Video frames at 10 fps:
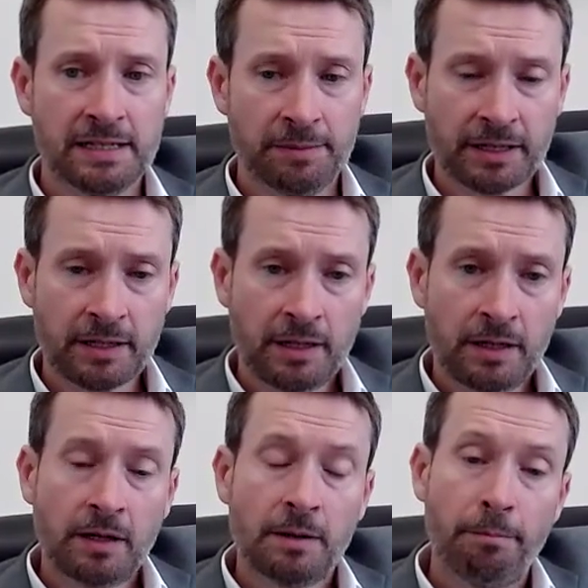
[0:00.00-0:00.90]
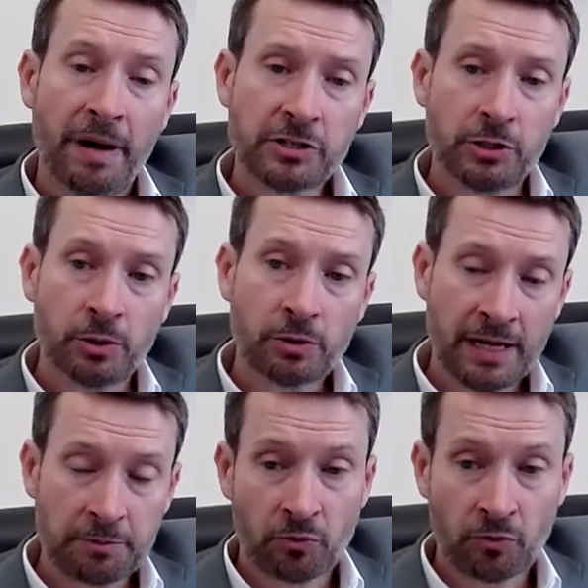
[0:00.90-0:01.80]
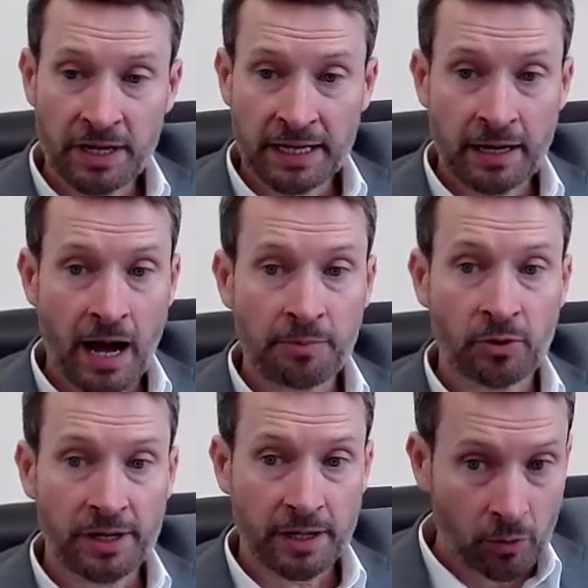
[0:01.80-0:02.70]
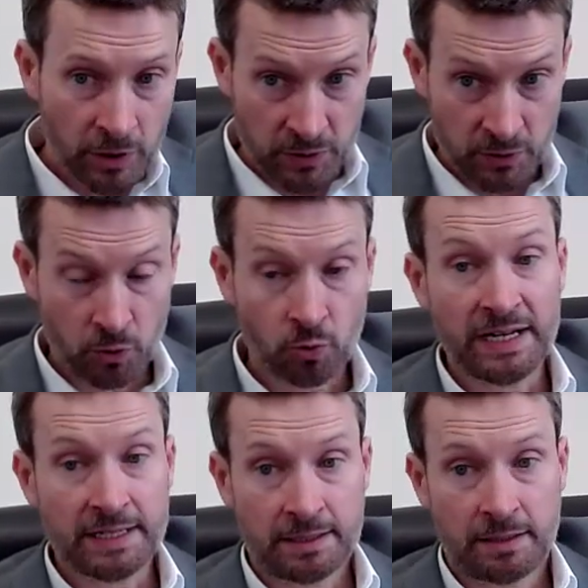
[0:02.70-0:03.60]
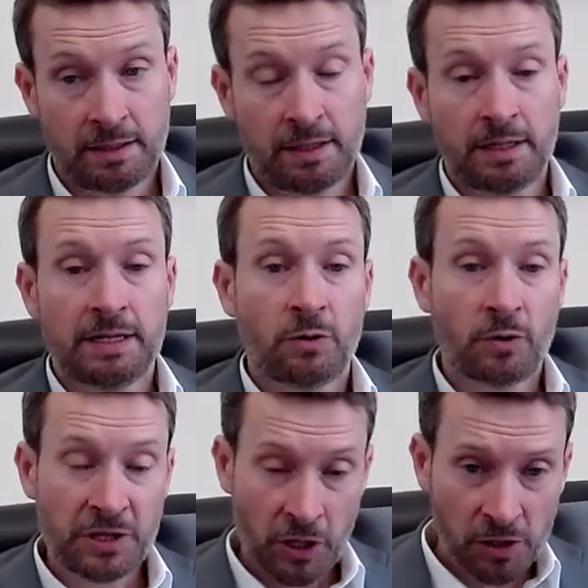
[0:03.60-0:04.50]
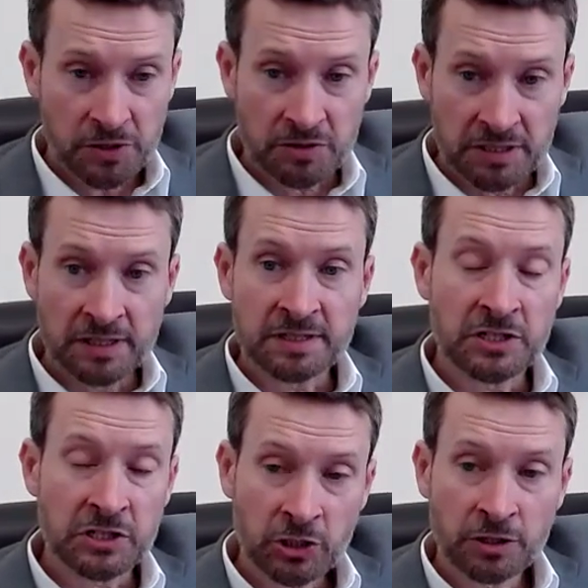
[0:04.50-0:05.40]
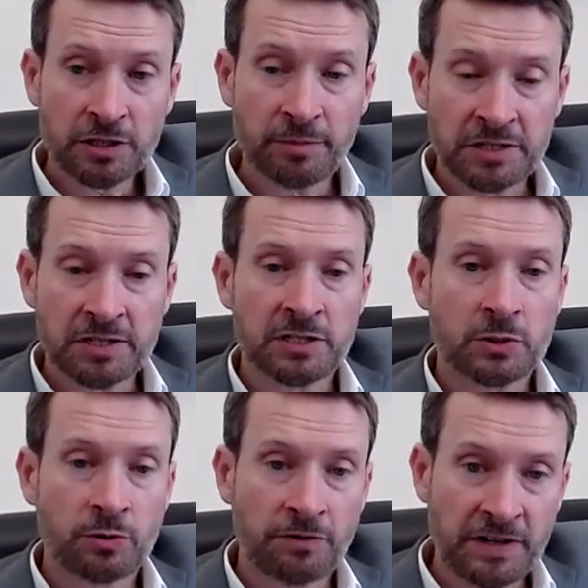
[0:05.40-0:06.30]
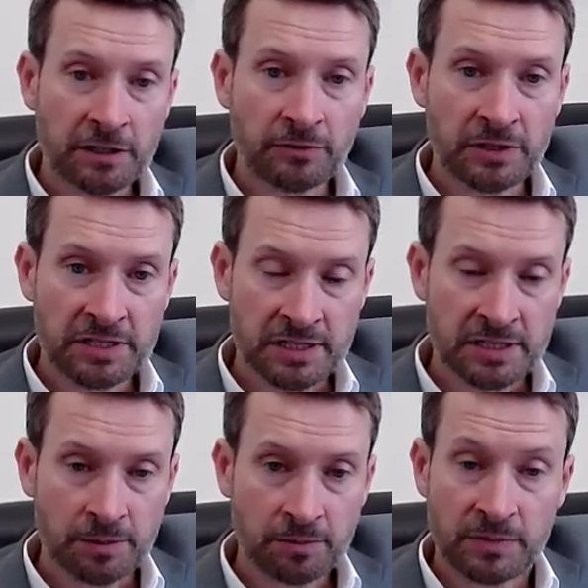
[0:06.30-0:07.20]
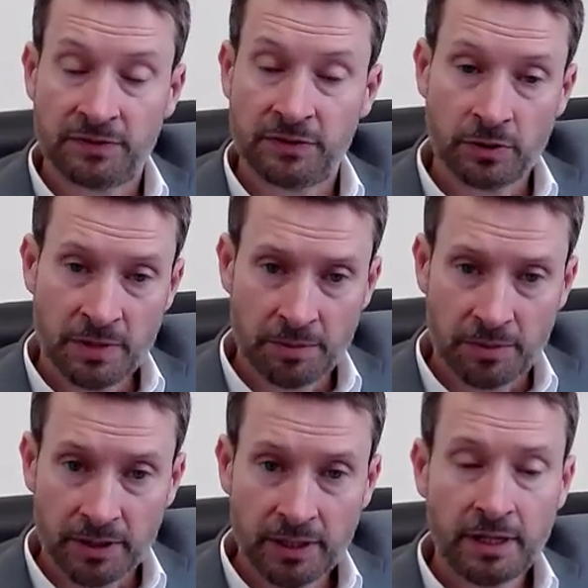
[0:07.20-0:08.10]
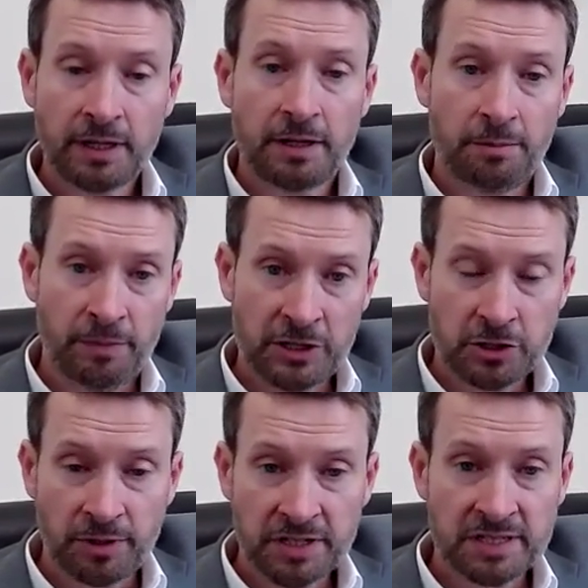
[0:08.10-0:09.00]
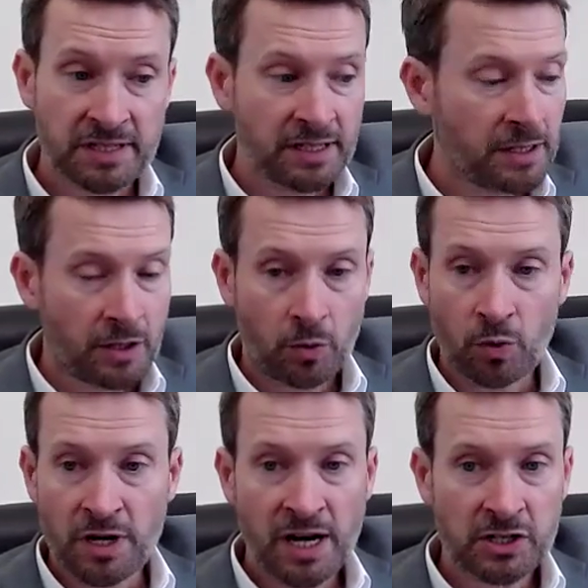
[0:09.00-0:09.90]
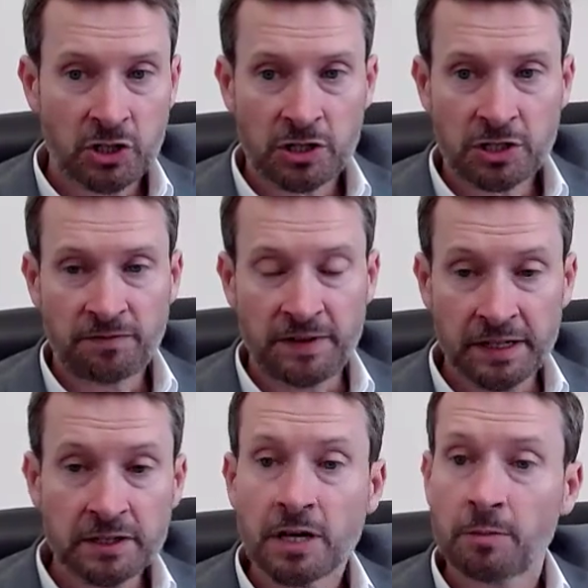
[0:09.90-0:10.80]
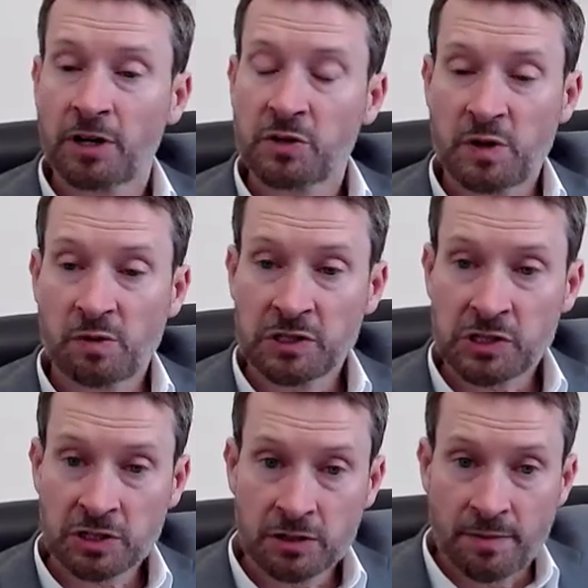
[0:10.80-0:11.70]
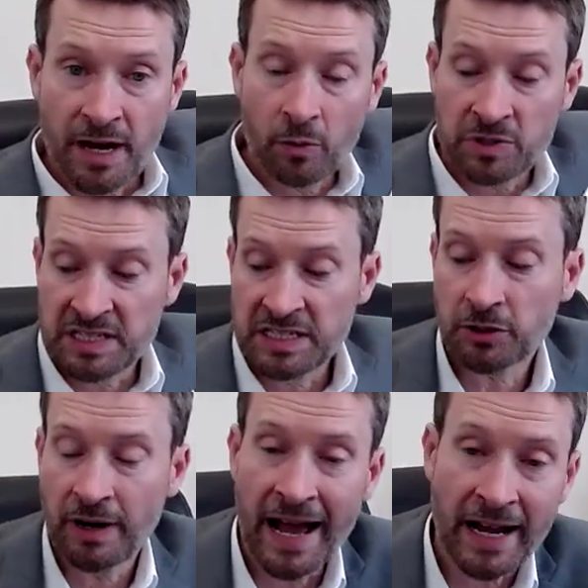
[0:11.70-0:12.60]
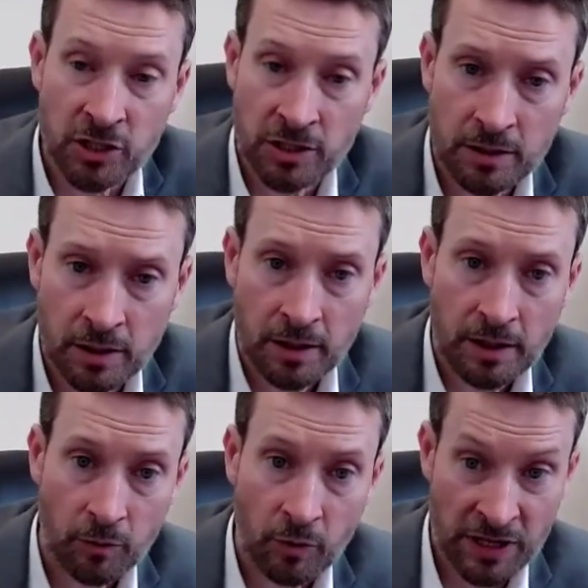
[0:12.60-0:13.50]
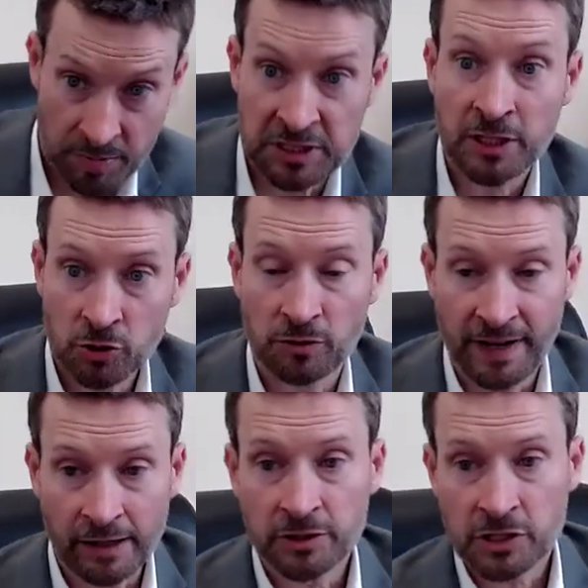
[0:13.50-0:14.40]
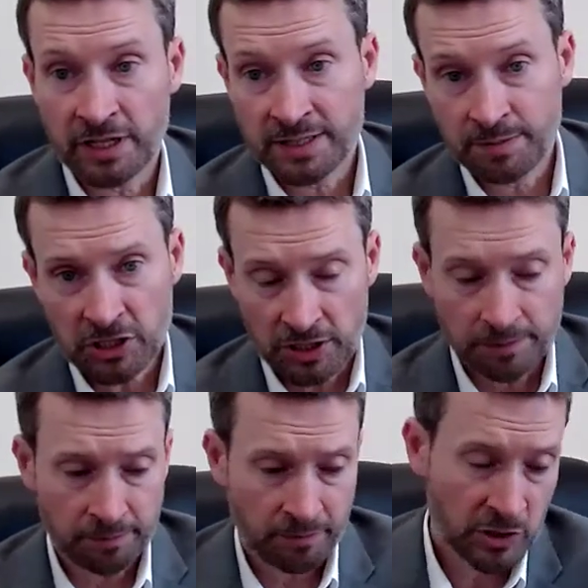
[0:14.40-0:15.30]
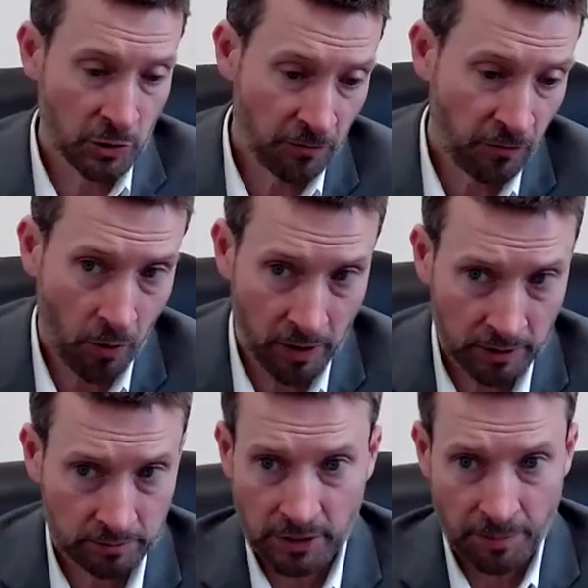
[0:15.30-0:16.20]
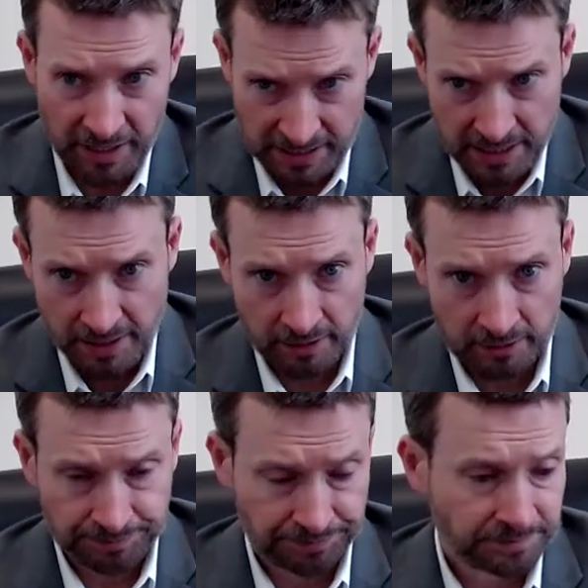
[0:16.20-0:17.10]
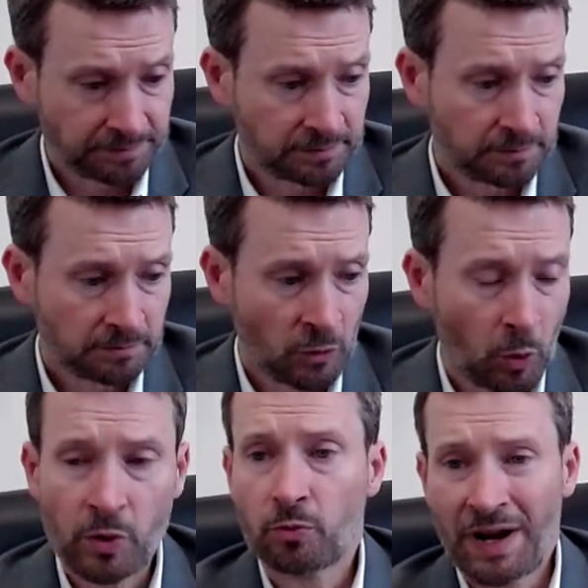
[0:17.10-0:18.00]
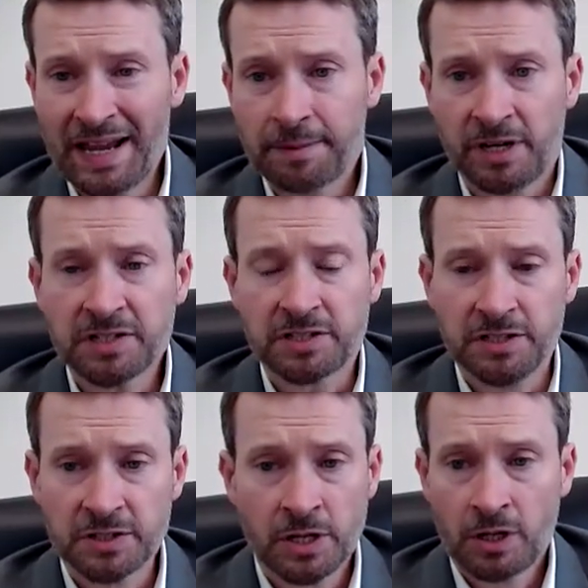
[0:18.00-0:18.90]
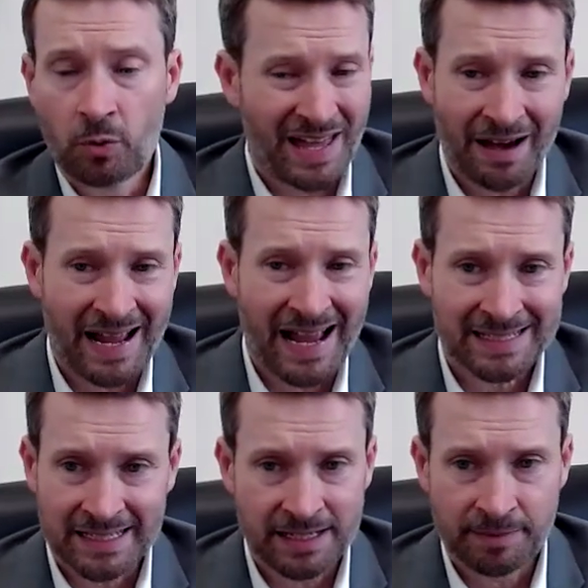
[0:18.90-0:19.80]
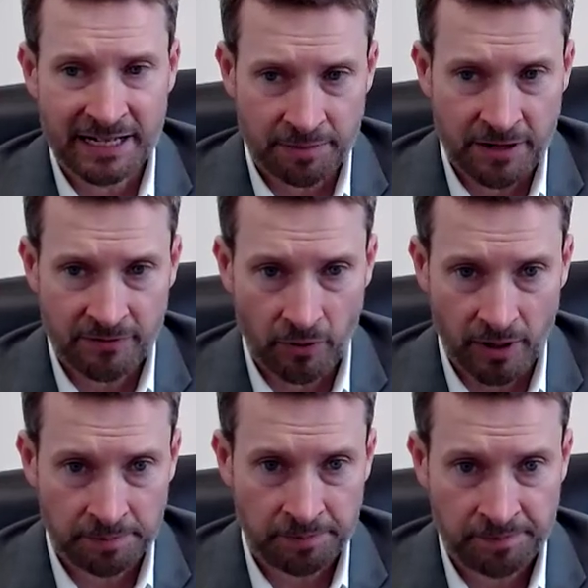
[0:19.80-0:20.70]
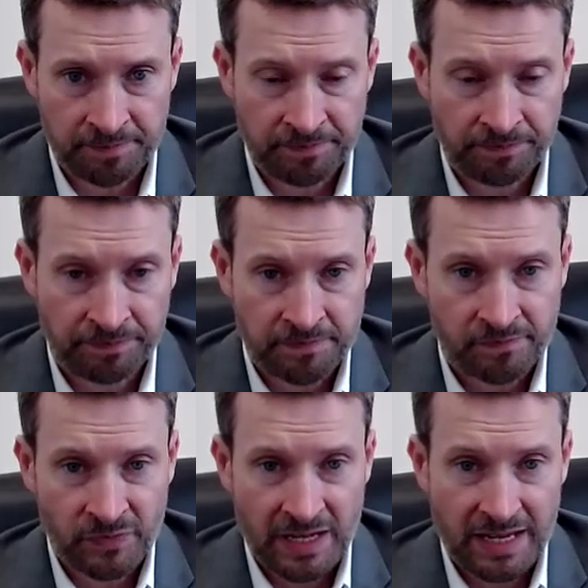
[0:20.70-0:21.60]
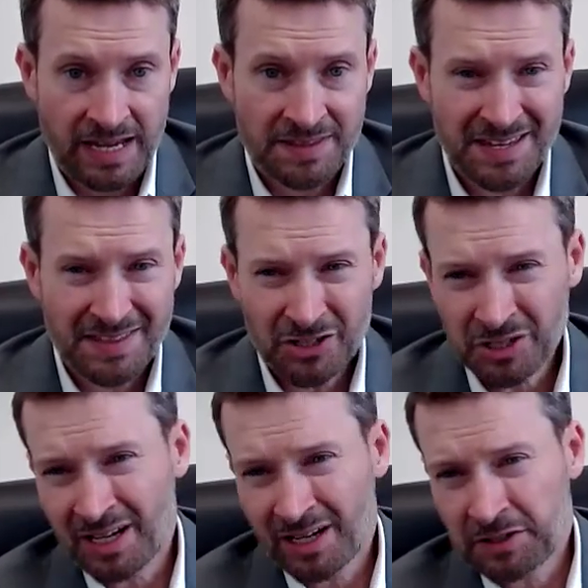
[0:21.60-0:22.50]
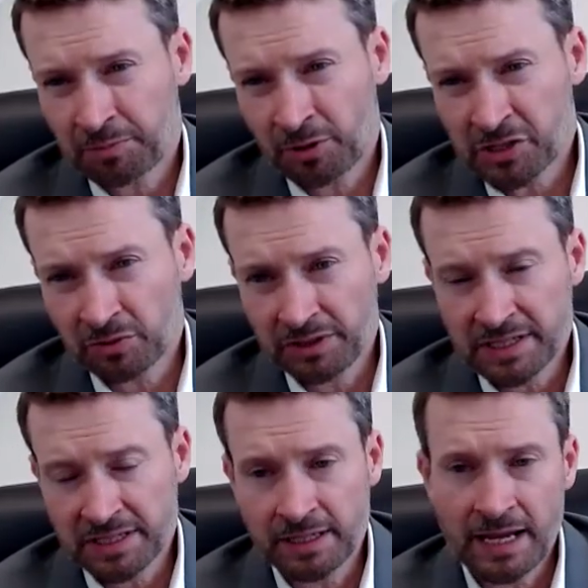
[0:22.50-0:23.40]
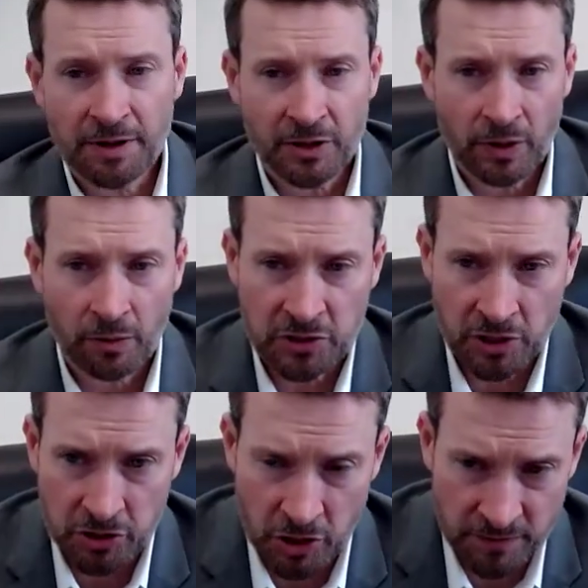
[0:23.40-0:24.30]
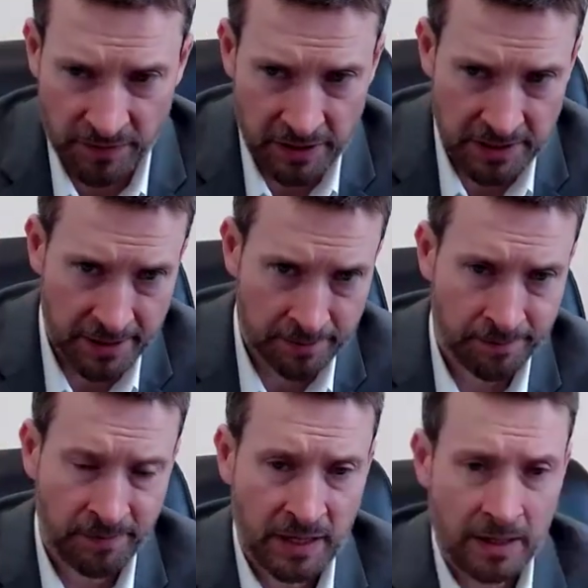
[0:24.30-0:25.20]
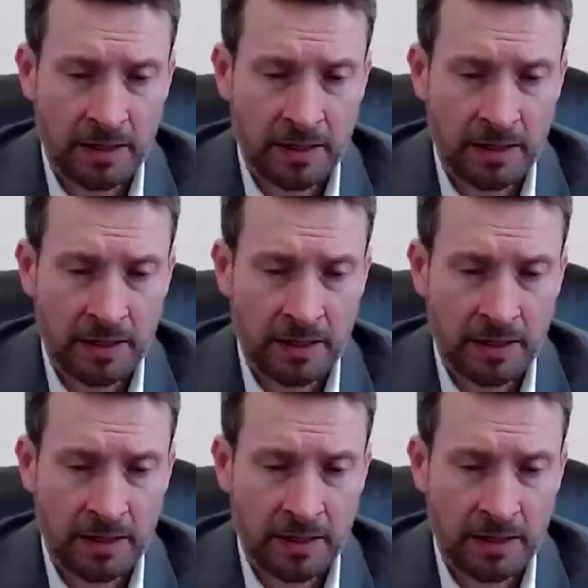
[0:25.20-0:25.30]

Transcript: the pandemic, Metro kept running and operating, which is great. What they also did is they turned their buses into a fare-free system. If you remember, Metro Bus said, we're not charging fares, because what they were concerned about was the interaction and the potential virus transmission. So for about a year, we ran buses without asking anybody to pay for it. And then they just kind of in a press release said, hey, by the way, we're gonna start charging fares again.